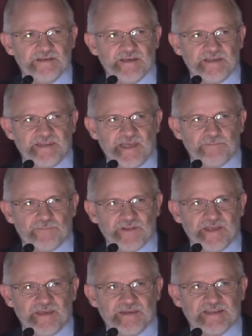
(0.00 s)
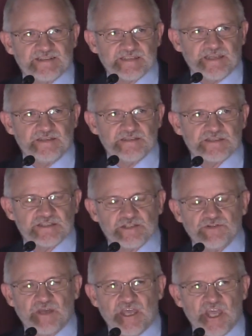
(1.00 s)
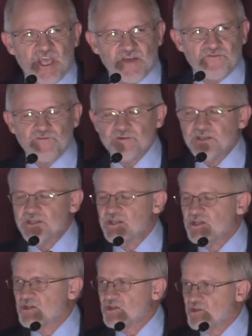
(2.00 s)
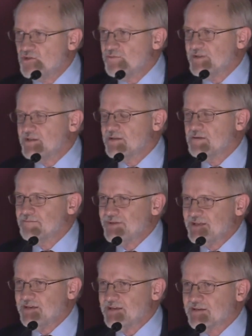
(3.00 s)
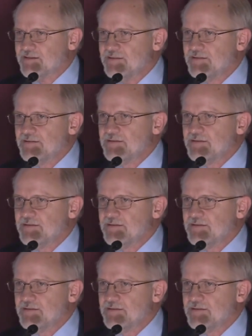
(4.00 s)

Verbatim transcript: and that plan extends to every human being